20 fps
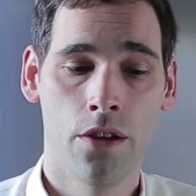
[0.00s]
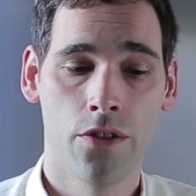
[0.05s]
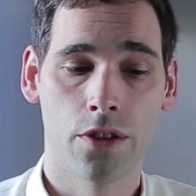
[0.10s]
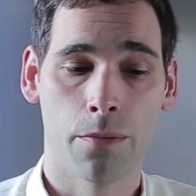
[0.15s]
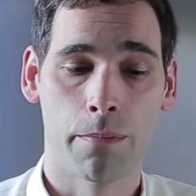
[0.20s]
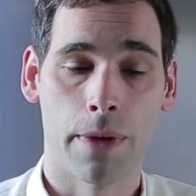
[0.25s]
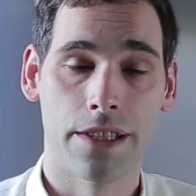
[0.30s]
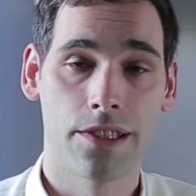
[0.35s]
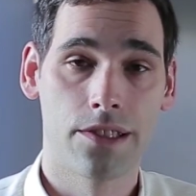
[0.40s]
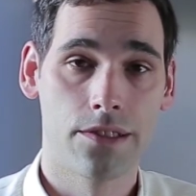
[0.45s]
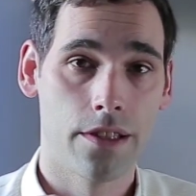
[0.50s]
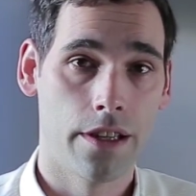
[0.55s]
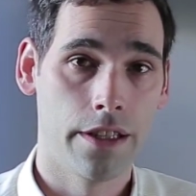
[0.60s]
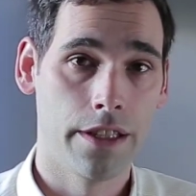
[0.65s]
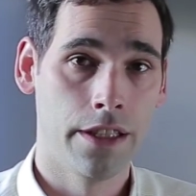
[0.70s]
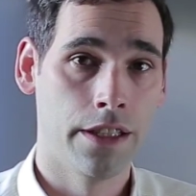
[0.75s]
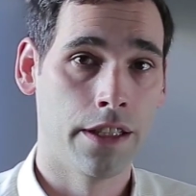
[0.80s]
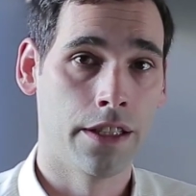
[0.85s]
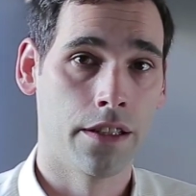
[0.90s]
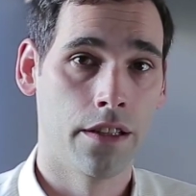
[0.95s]
So by
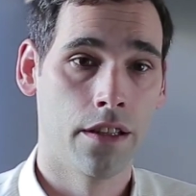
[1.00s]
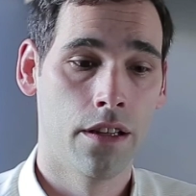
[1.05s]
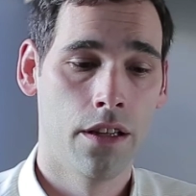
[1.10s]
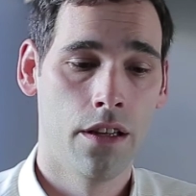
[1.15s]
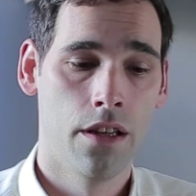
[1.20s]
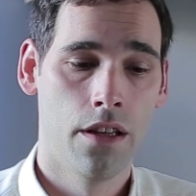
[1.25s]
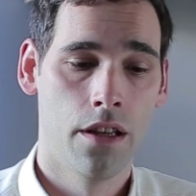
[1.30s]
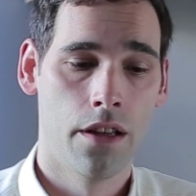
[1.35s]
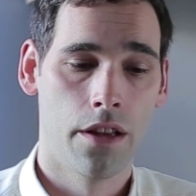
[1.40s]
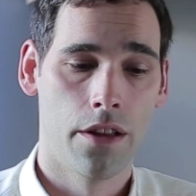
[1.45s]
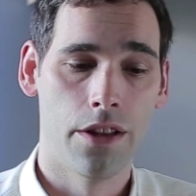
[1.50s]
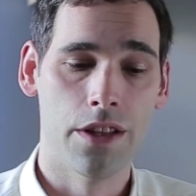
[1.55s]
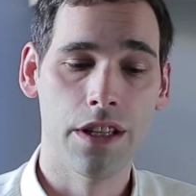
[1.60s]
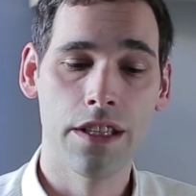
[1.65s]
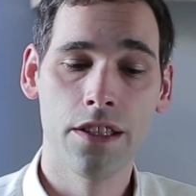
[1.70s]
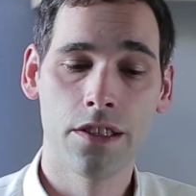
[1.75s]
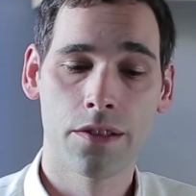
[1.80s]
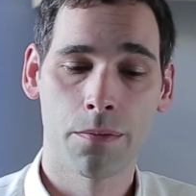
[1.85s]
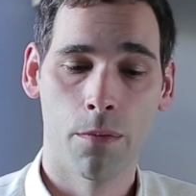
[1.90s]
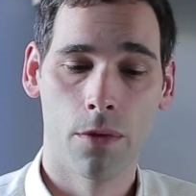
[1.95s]
studying
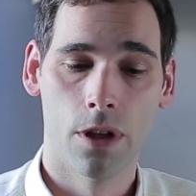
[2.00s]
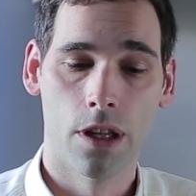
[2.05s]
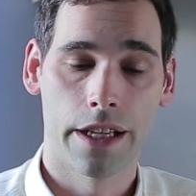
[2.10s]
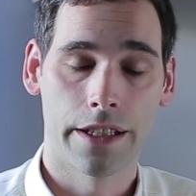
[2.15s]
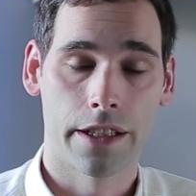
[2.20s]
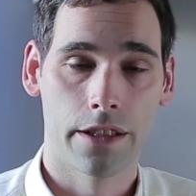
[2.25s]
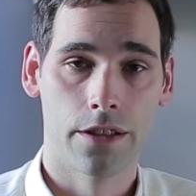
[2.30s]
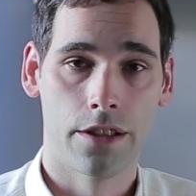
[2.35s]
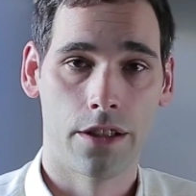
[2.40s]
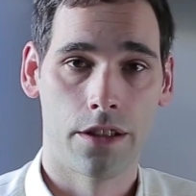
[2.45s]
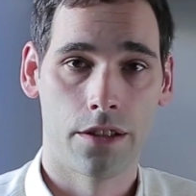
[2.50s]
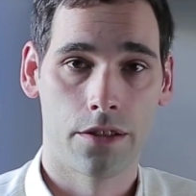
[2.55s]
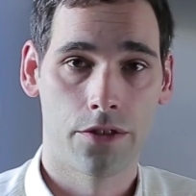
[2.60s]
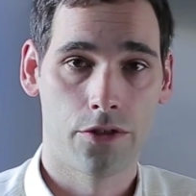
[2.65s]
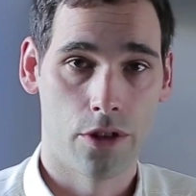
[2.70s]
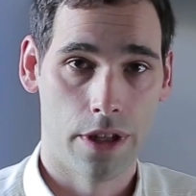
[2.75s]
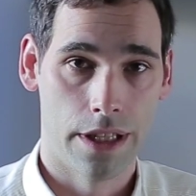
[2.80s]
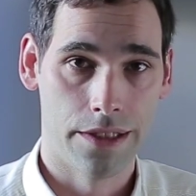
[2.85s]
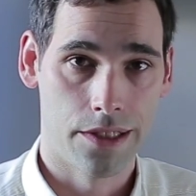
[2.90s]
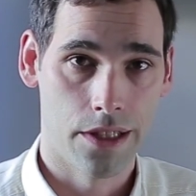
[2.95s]
these molecular
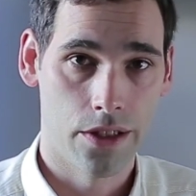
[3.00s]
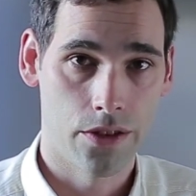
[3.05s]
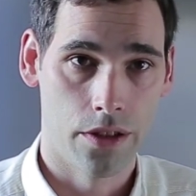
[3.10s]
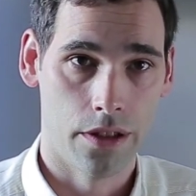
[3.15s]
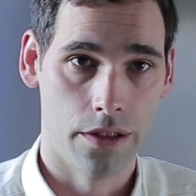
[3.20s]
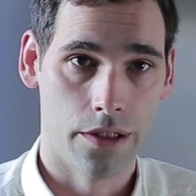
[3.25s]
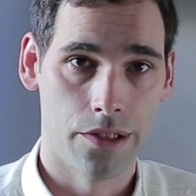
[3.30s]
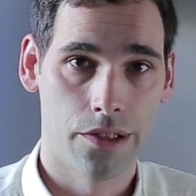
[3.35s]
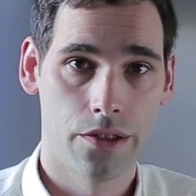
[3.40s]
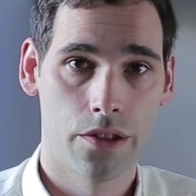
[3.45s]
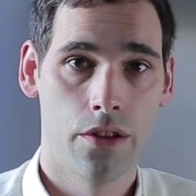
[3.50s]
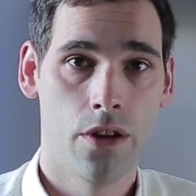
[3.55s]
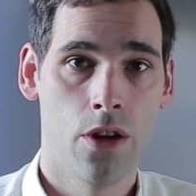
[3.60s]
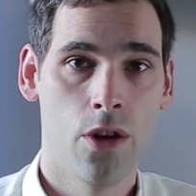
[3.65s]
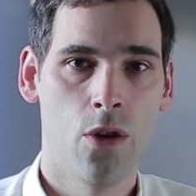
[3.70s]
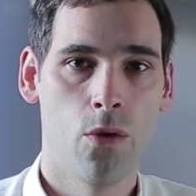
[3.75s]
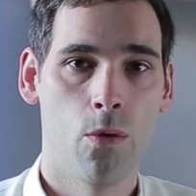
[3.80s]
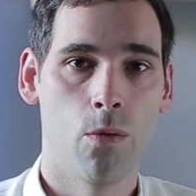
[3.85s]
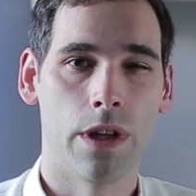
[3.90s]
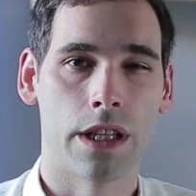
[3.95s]
transitions,
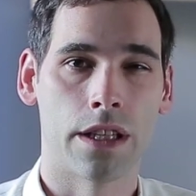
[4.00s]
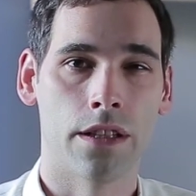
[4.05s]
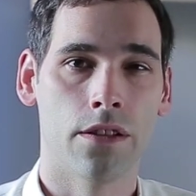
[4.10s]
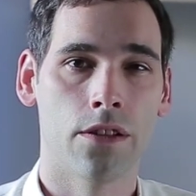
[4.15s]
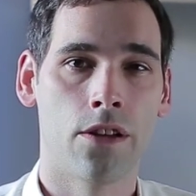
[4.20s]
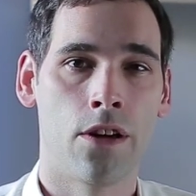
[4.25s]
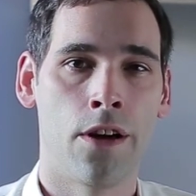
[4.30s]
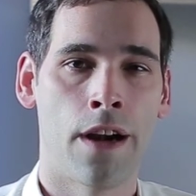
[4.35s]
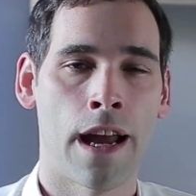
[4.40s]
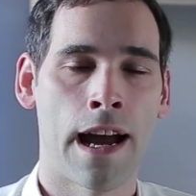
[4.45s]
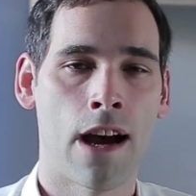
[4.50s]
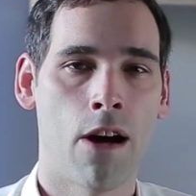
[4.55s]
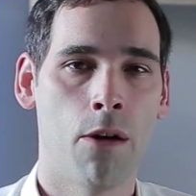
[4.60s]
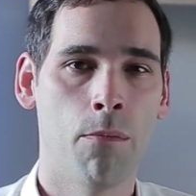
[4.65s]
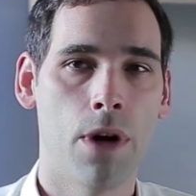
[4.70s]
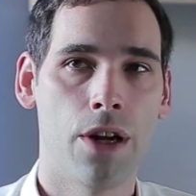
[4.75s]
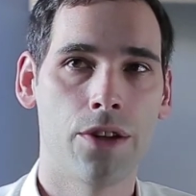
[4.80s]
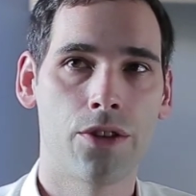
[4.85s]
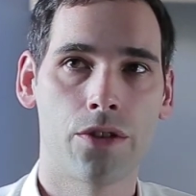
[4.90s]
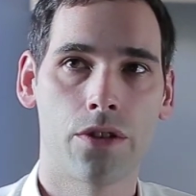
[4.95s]
we can learn how
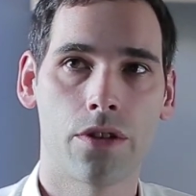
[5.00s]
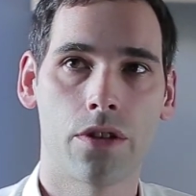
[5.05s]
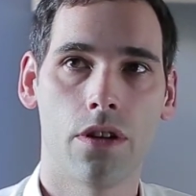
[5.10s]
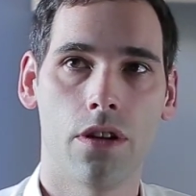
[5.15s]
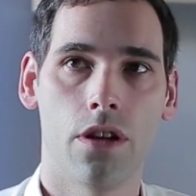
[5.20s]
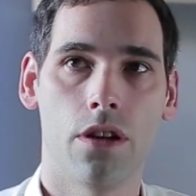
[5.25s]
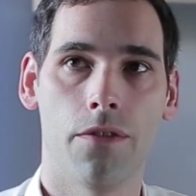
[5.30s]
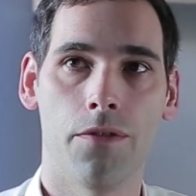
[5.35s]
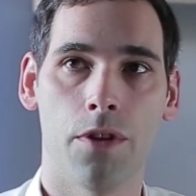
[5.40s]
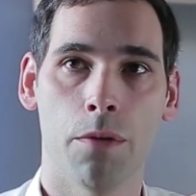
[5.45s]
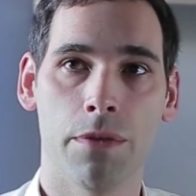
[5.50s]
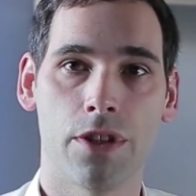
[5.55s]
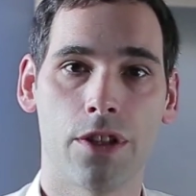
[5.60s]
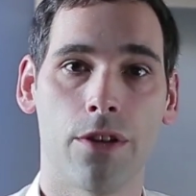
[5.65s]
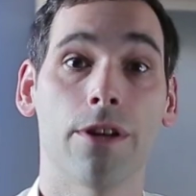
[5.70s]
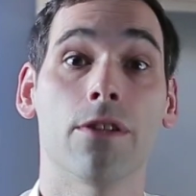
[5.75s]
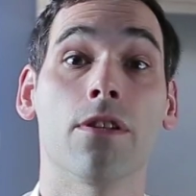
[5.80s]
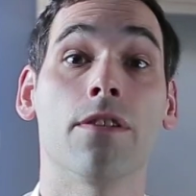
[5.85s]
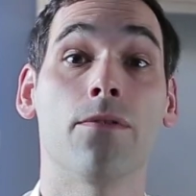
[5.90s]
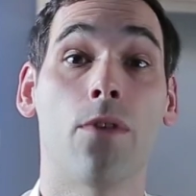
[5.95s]
much of the
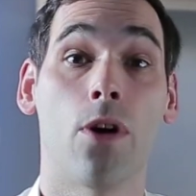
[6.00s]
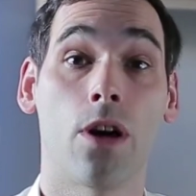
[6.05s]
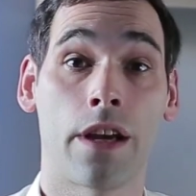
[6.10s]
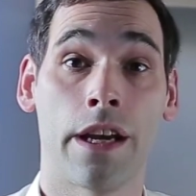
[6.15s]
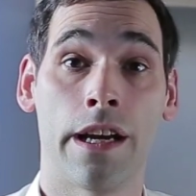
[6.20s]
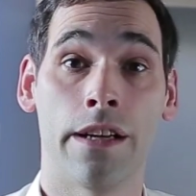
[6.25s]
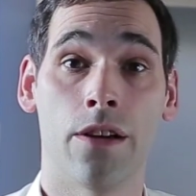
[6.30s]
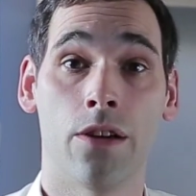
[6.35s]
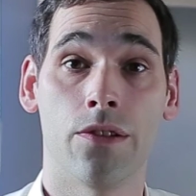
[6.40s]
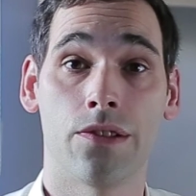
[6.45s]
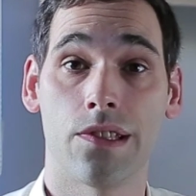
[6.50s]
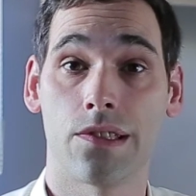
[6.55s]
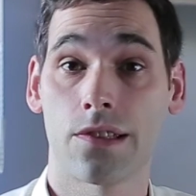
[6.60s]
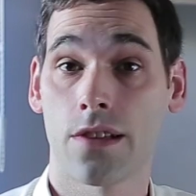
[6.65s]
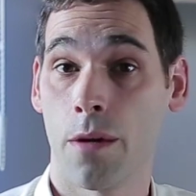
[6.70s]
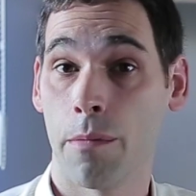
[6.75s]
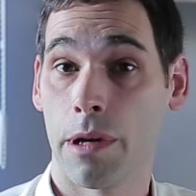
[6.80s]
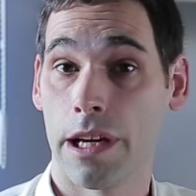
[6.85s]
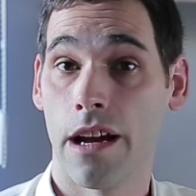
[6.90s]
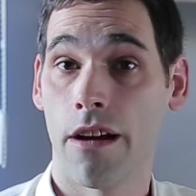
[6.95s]
material in volcanoes is
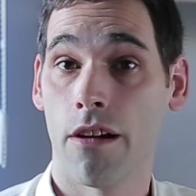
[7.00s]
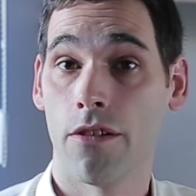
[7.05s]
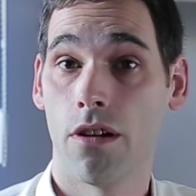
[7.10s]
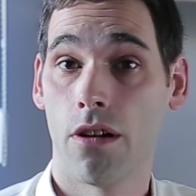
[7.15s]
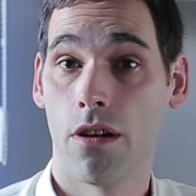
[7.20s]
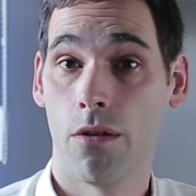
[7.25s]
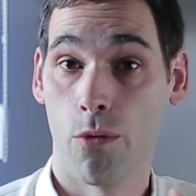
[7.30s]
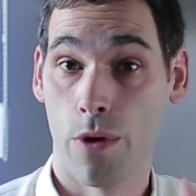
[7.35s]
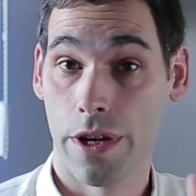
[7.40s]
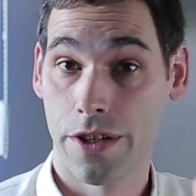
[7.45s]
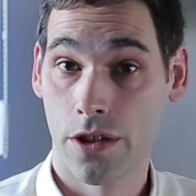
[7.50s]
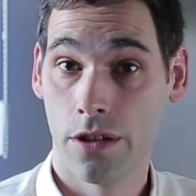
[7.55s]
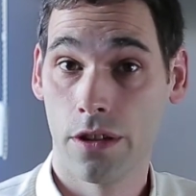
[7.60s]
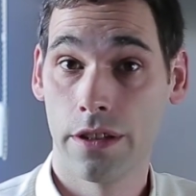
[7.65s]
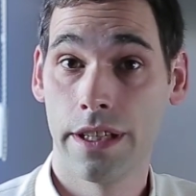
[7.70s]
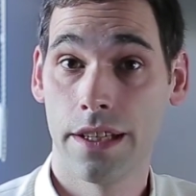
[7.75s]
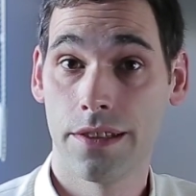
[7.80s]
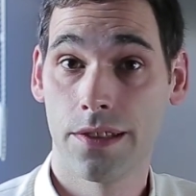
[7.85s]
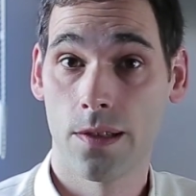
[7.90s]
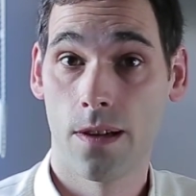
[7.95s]
coming out
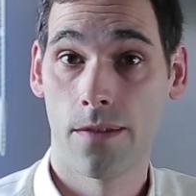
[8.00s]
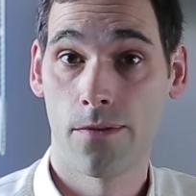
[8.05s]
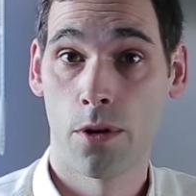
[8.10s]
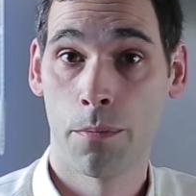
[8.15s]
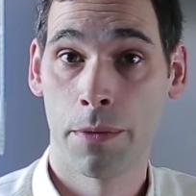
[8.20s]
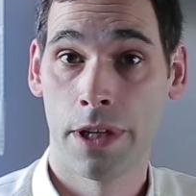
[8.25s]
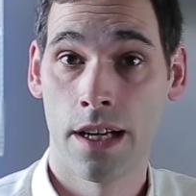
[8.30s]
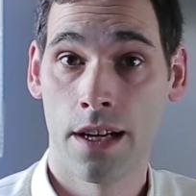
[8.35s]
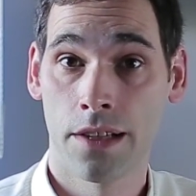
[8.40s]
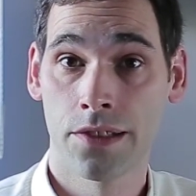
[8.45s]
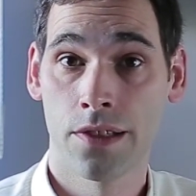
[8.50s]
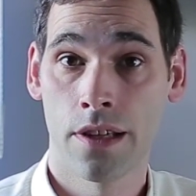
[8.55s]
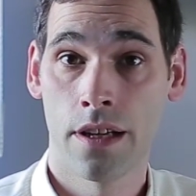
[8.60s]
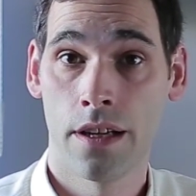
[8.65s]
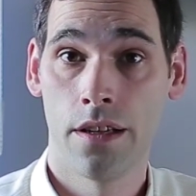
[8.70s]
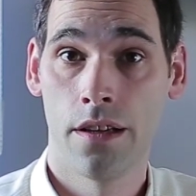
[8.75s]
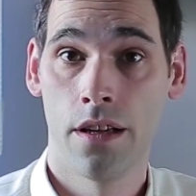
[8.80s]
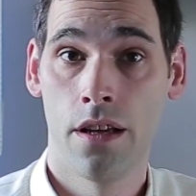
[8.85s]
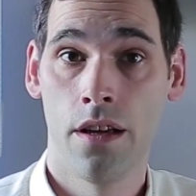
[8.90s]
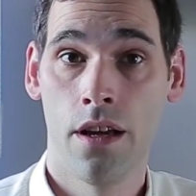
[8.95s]
originally as sulfur
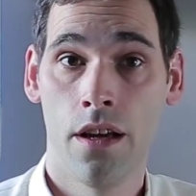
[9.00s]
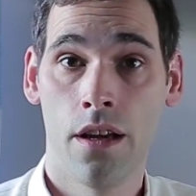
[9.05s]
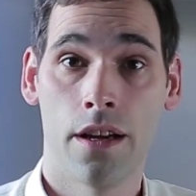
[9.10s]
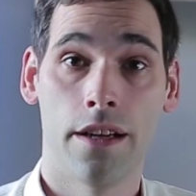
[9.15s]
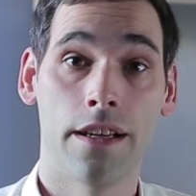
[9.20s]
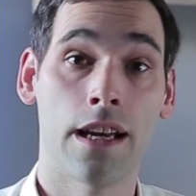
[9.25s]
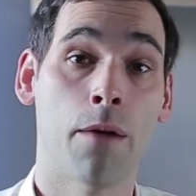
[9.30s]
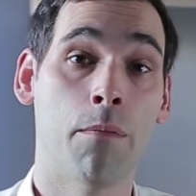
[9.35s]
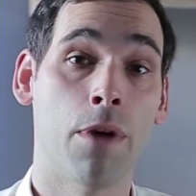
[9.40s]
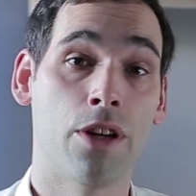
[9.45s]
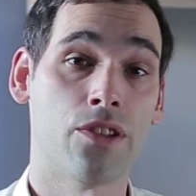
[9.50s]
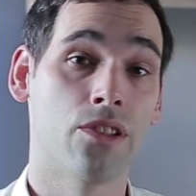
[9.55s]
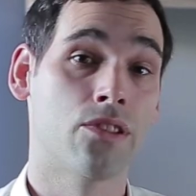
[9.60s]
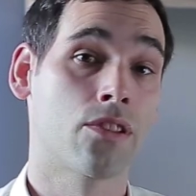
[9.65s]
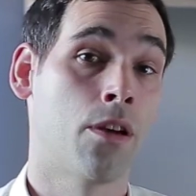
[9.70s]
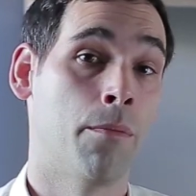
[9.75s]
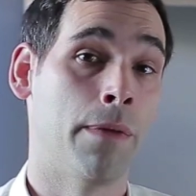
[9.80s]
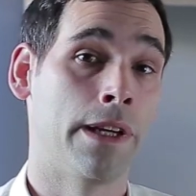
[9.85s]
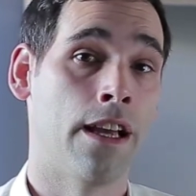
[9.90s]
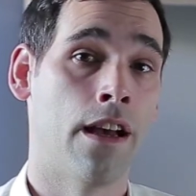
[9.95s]
monoxide and how much is
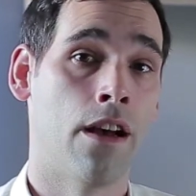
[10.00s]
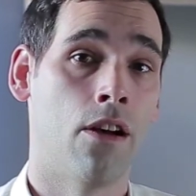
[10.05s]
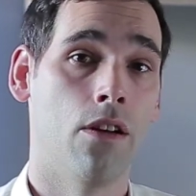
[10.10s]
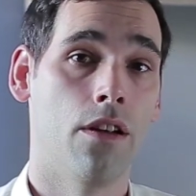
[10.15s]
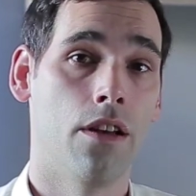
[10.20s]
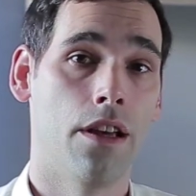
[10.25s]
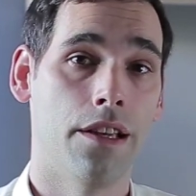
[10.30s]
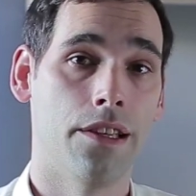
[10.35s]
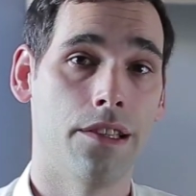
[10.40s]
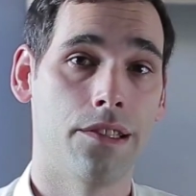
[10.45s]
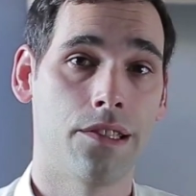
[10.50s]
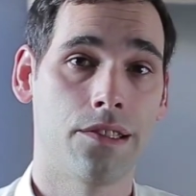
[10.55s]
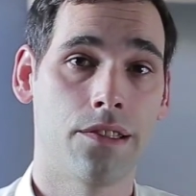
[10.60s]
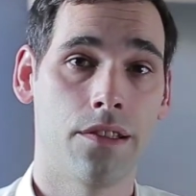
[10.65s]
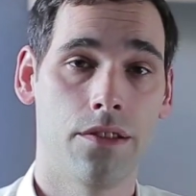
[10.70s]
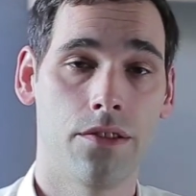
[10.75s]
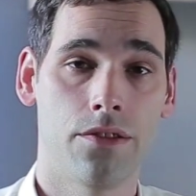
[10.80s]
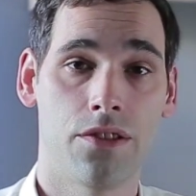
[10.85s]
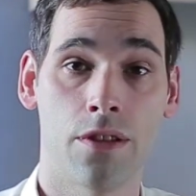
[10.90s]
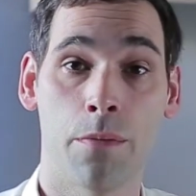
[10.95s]
coming out as
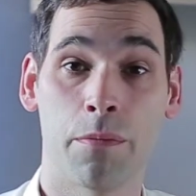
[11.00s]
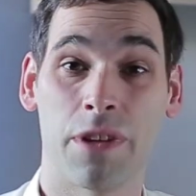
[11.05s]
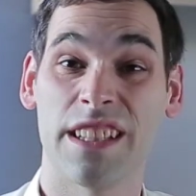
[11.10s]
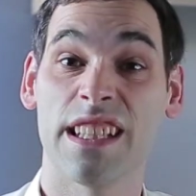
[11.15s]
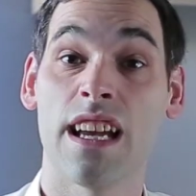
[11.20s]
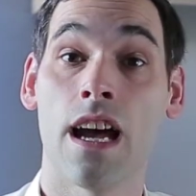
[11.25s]
something